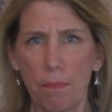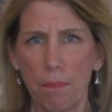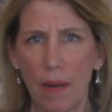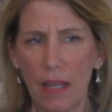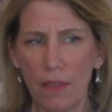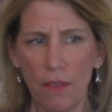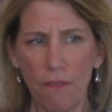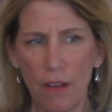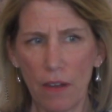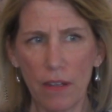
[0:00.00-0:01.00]
by the
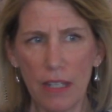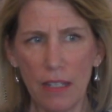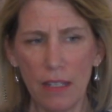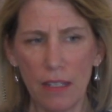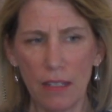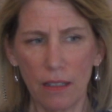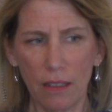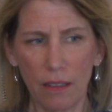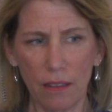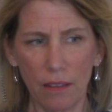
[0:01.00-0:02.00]
very
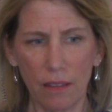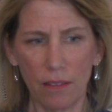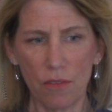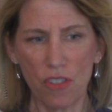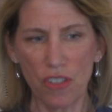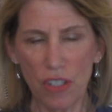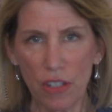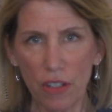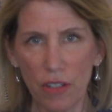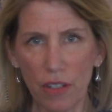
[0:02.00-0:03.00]

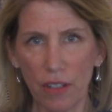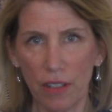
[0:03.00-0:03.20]
sheer